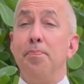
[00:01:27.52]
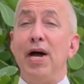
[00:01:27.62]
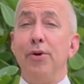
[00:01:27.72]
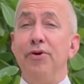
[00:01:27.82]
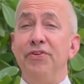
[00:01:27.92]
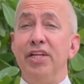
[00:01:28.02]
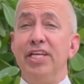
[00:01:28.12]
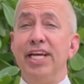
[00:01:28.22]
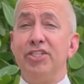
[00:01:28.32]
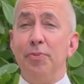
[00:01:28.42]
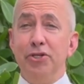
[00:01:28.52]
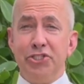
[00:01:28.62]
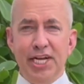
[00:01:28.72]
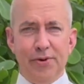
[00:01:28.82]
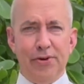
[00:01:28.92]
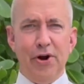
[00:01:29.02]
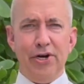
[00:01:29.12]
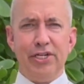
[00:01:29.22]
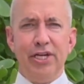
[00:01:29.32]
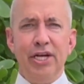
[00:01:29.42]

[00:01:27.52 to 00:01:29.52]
By revealing His most sacred heart,